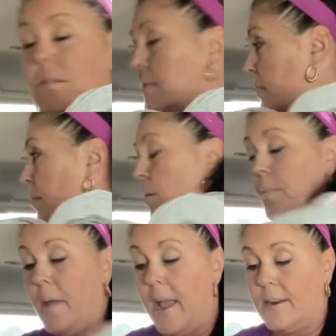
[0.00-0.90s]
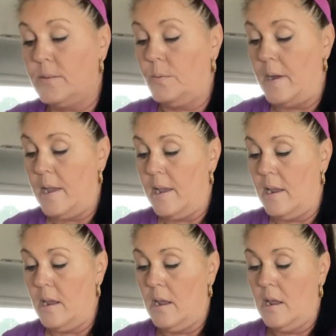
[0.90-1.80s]
somewhere packed away.
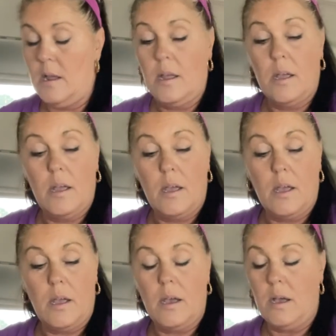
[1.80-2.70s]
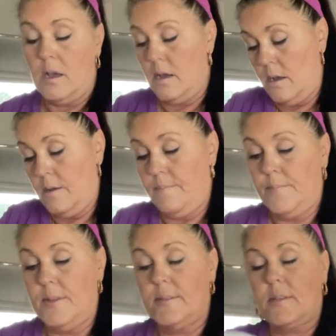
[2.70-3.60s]
Um,
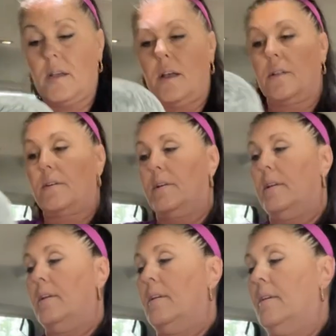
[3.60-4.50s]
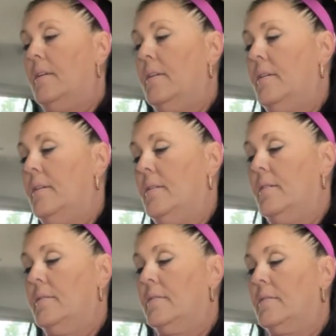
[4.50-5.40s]
this color
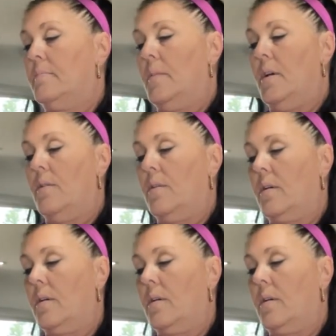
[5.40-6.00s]
is Smoke